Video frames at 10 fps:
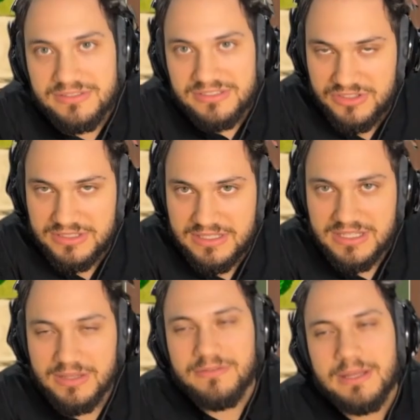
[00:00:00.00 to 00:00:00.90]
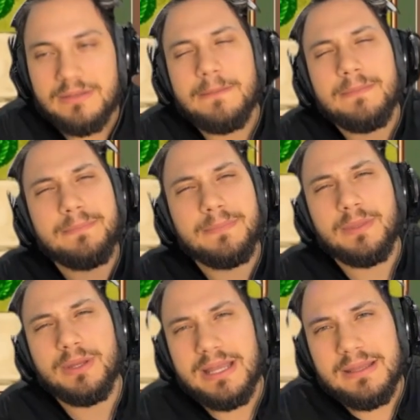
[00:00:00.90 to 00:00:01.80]
This is just an alpha,
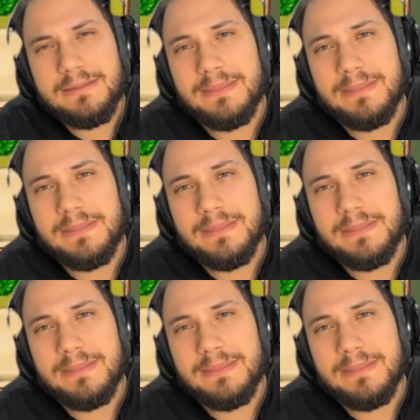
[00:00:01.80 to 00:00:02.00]
okay?